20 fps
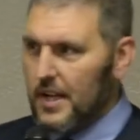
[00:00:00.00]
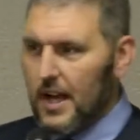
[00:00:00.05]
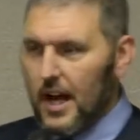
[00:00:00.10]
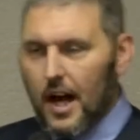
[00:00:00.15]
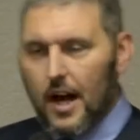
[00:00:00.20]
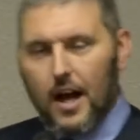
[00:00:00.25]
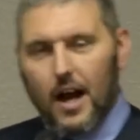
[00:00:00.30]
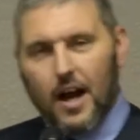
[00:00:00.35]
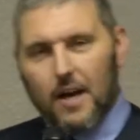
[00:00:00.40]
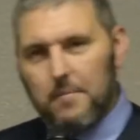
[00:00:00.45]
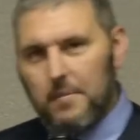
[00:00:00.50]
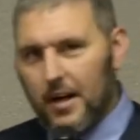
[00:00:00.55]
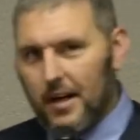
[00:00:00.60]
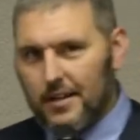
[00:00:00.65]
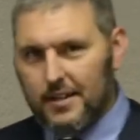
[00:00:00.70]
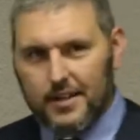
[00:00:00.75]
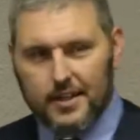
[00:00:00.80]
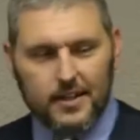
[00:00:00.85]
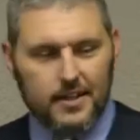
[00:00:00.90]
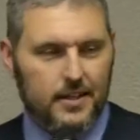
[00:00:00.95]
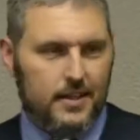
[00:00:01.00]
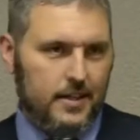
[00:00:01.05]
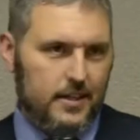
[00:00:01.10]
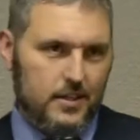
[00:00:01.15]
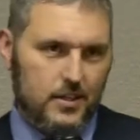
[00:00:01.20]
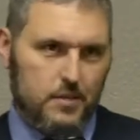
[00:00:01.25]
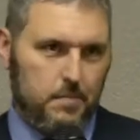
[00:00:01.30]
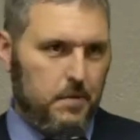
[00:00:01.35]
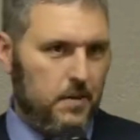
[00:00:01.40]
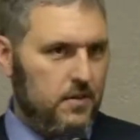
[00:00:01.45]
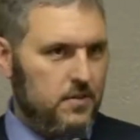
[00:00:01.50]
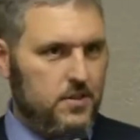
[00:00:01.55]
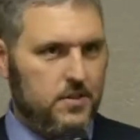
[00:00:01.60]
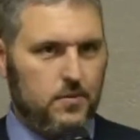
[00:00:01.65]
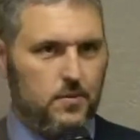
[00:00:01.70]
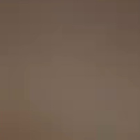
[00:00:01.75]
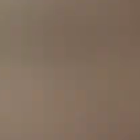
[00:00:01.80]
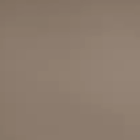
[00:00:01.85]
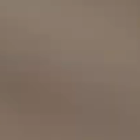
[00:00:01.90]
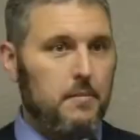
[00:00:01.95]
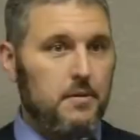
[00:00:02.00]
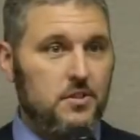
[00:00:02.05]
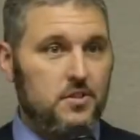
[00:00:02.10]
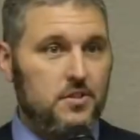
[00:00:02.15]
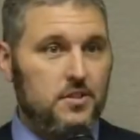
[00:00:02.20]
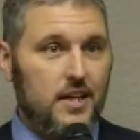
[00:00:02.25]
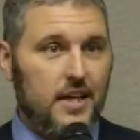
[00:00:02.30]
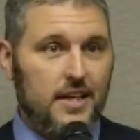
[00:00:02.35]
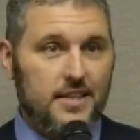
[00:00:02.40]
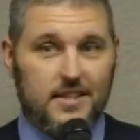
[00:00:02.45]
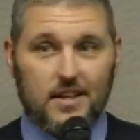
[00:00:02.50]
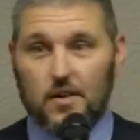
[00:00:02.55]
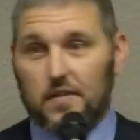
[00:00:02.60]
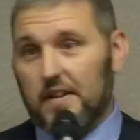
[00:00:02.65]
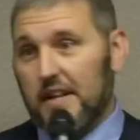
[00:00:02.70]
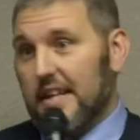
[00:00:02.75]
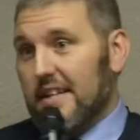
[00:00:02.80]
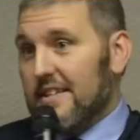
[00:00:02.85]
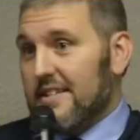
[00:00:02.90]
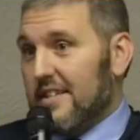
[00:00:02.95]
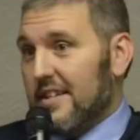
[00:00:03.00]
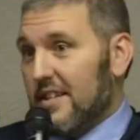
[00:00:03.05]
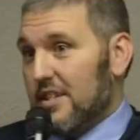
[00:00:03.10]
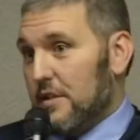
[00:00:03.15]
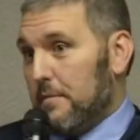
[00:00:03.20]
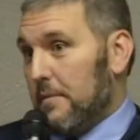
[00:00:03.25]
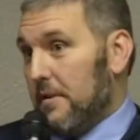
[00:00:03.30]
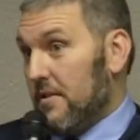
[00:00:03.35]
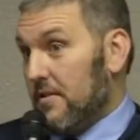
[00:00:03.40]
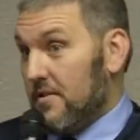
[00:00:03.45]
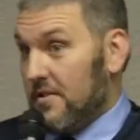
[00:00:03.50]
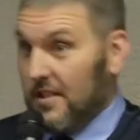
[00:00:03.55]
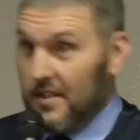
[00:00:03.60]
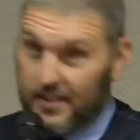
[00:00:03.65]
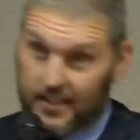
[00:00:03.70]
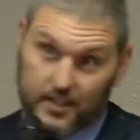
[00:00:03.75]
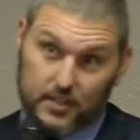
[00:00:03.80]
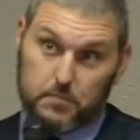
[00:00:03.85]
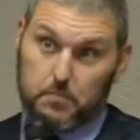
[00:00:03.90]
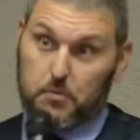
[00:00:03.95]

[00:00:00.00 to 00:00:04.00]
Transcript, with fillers: I, am not getting into conspiracy really that much tonight because I don't think it is a conspiracy. I think it's